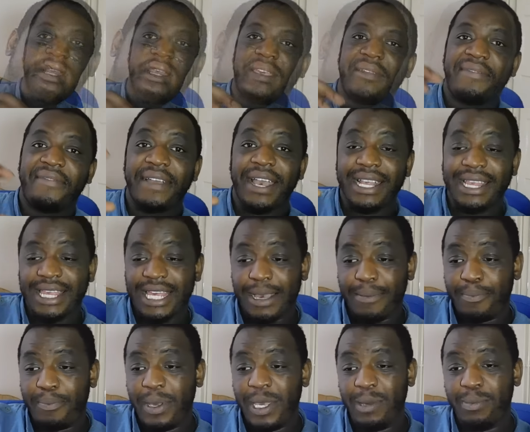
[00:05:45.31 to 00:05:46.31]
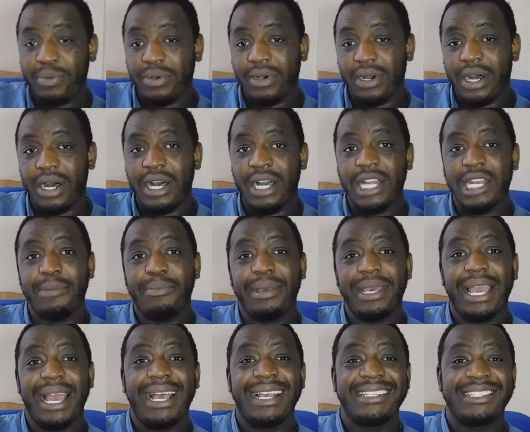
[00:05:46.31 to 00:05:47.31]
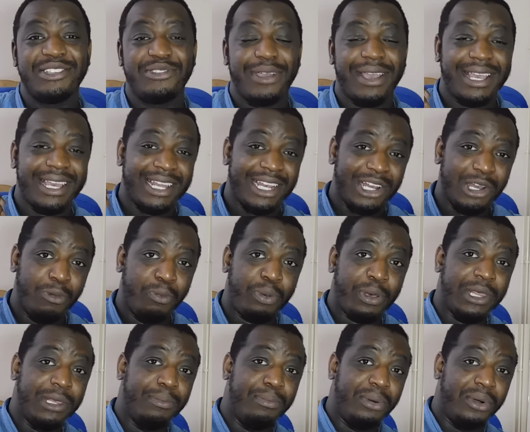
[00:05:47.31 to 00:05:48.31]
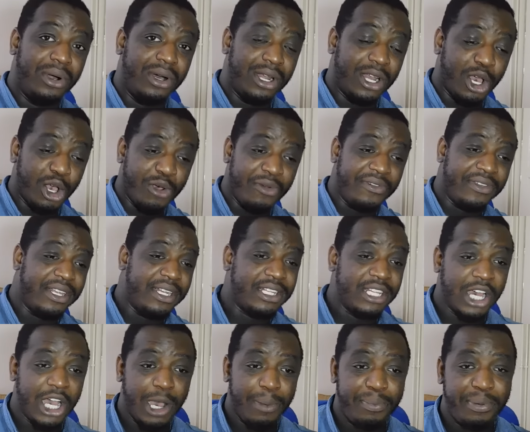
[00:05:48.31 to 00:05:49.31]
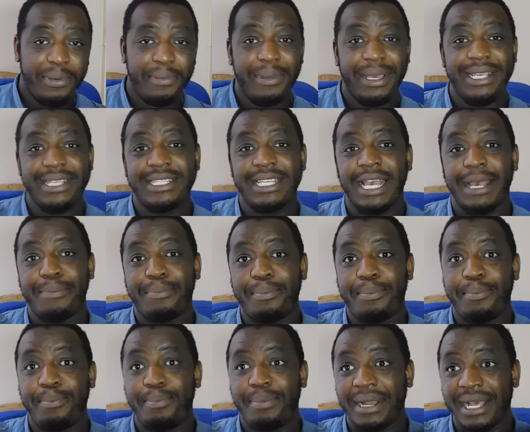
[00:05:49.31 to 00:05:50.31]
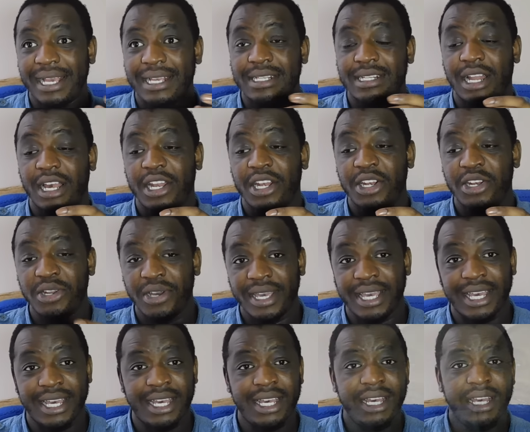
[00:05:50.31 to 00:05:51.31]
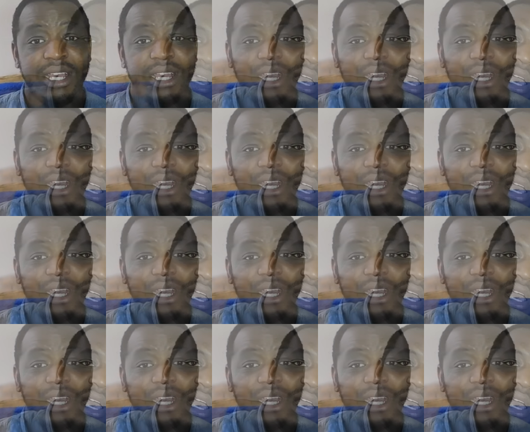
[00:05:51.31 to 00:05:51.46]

The fact that people aren't going to be as great at lumping the ball over the top means that players like Neuer